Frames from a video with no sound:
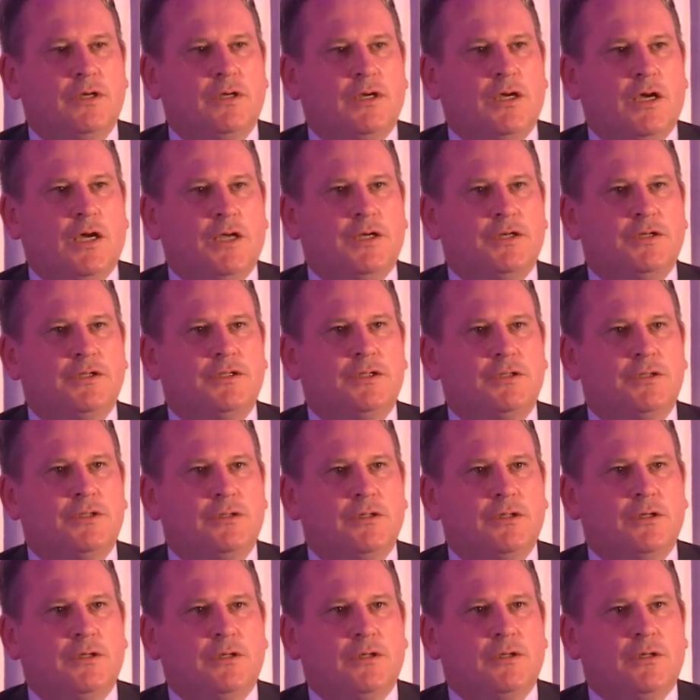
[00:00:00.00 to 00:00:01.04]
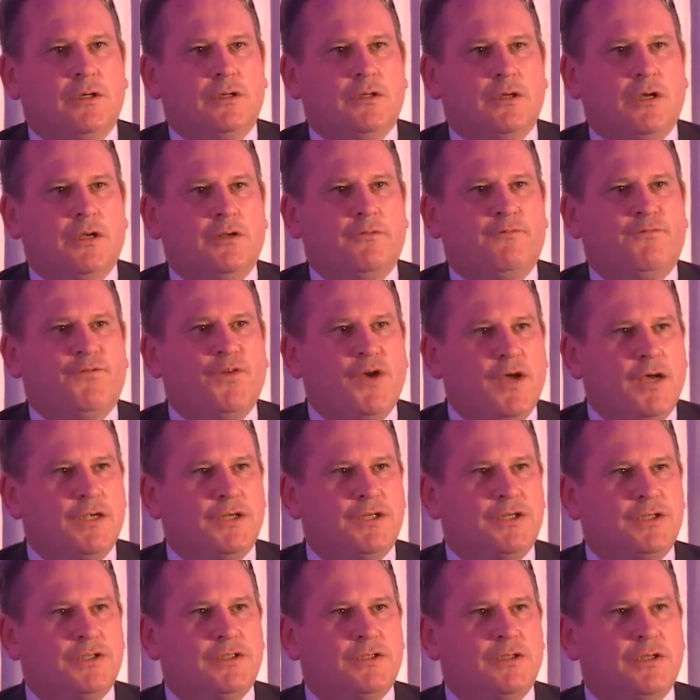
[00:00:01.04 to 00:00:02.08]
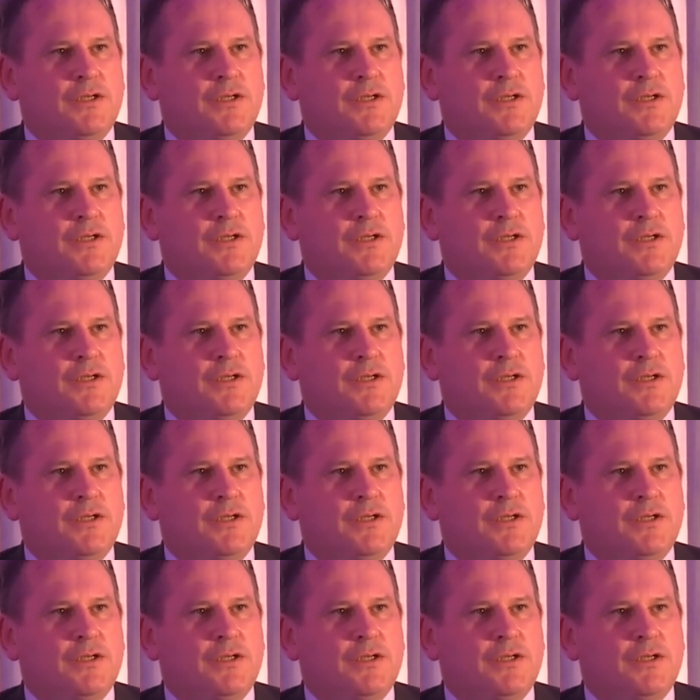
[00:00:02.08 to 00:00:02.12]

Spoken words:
And at first,